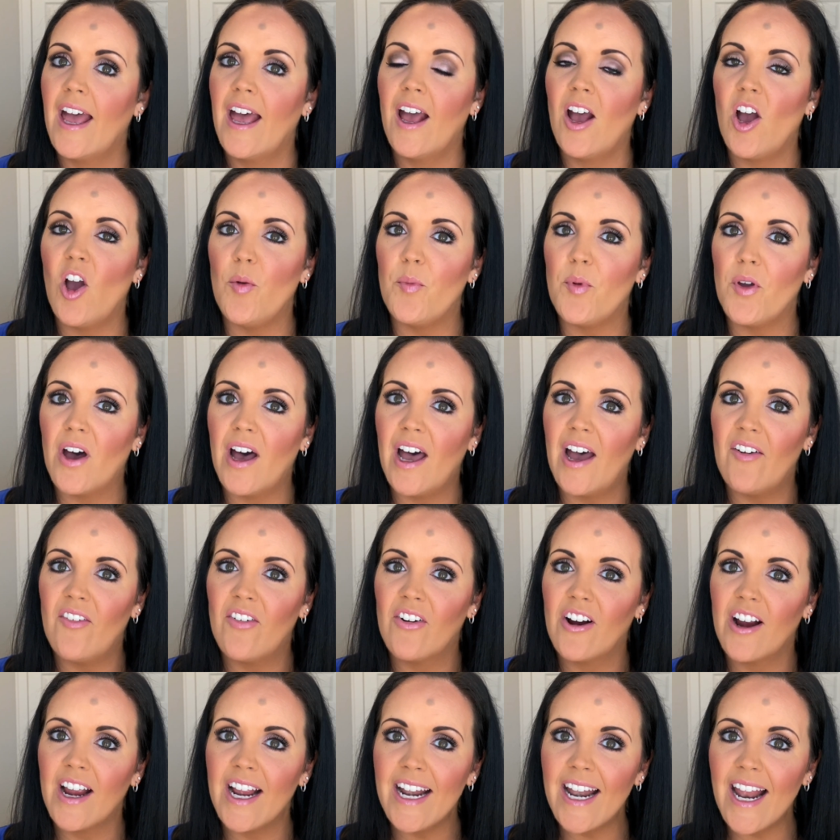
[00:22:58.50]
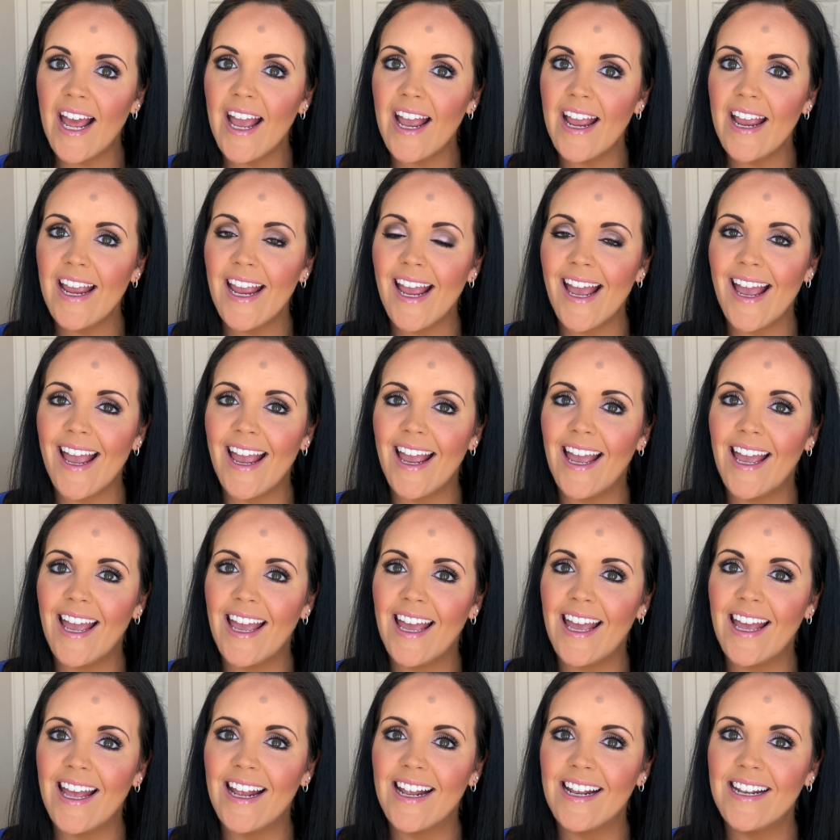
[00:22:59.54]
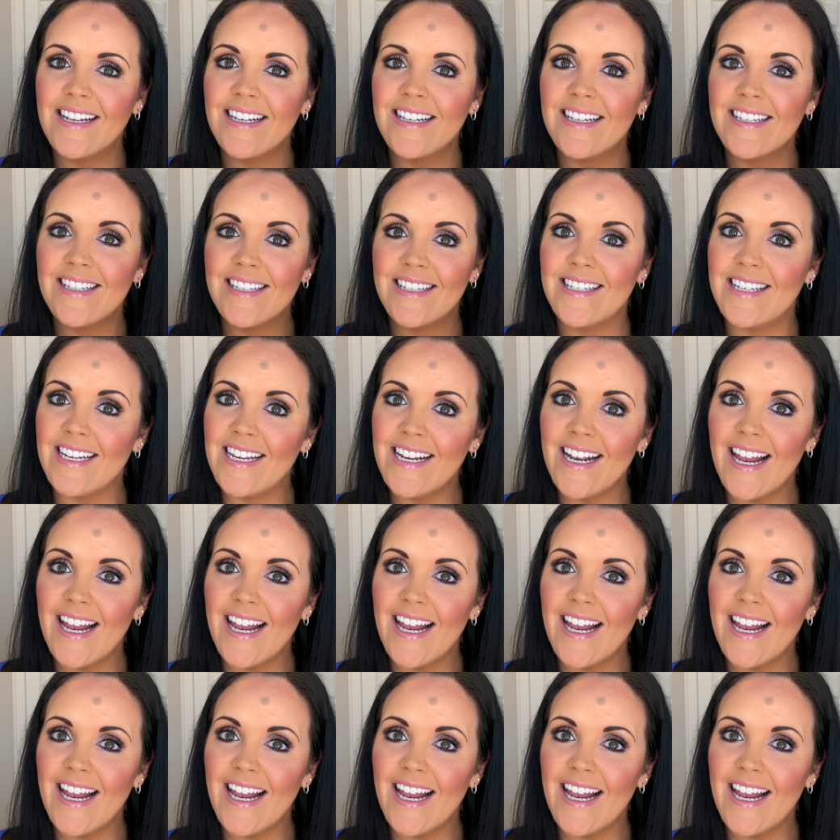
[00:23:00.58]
hope y'all have a great day and see you